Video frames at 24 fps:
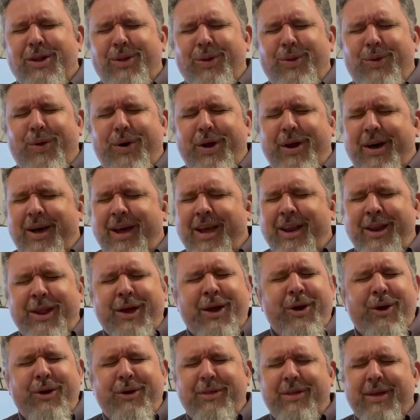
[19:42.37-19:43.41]
Lord, I
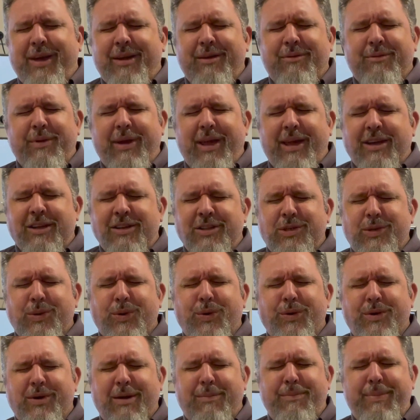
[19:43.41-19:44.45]
know that we can
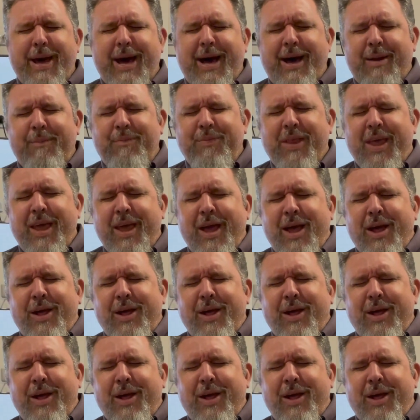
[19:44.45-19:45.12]
talk about